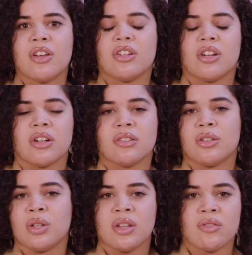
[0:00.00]

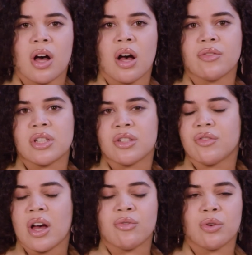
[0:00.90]
You leave the office
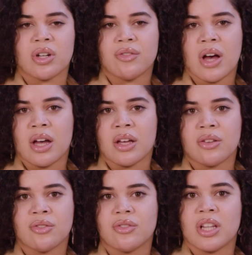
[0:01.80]

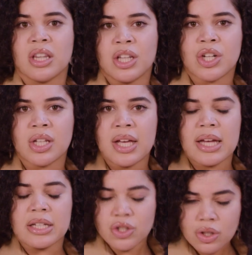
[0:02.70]
5:45.
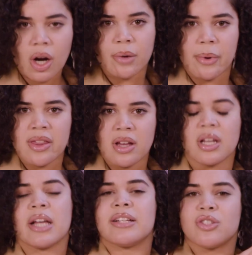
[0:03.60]
Literally, it's dark by then.
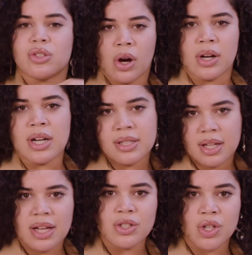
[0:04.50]
Like it's starting to
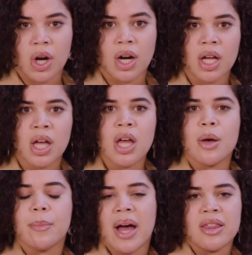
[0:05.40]
get dark
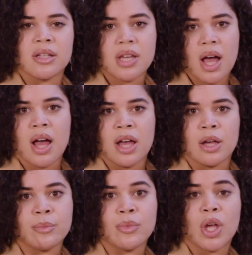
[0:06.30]
by the
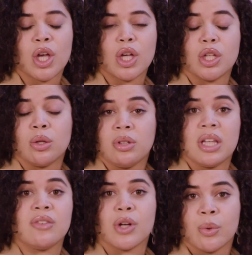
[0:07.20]
time you
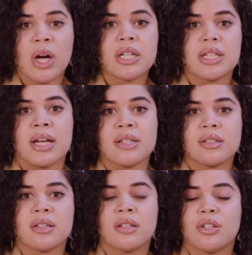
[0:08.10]
leave your work
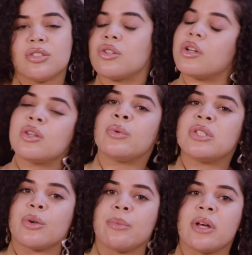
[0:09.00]
desk during the
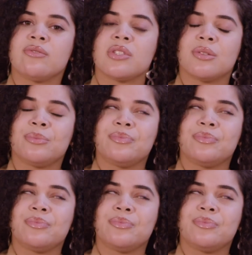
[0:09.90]
winter months.